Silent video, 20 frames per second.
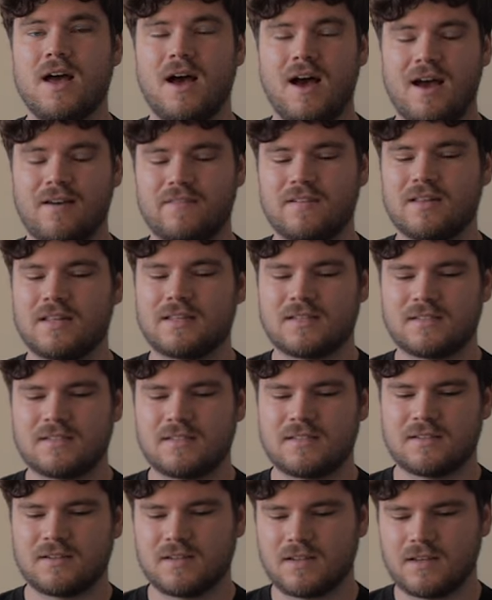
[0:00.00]
I feel like this
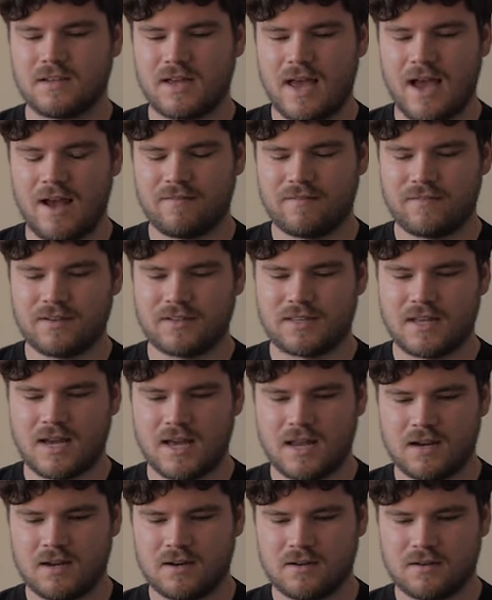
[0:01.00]
is an outfit
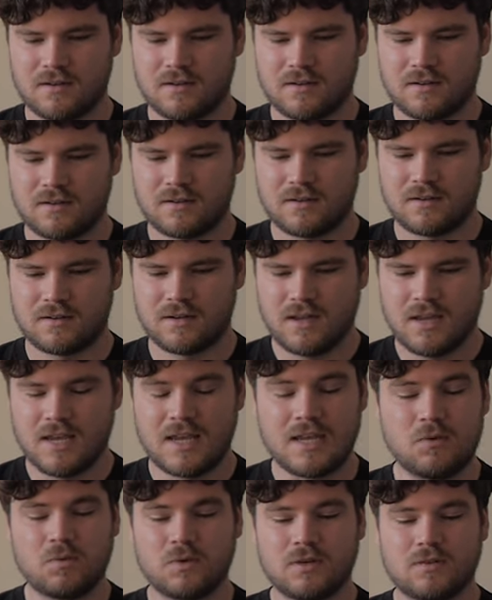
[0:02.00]
that
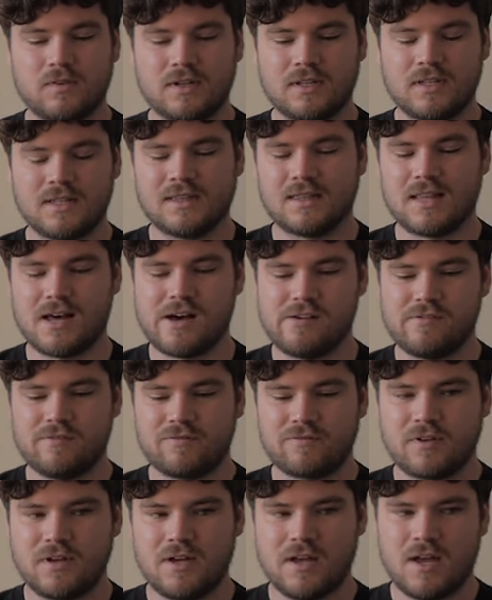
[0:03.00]
he would really
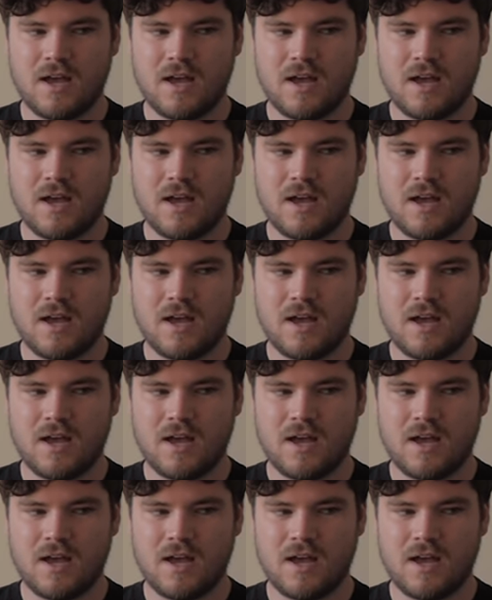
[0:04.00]
love,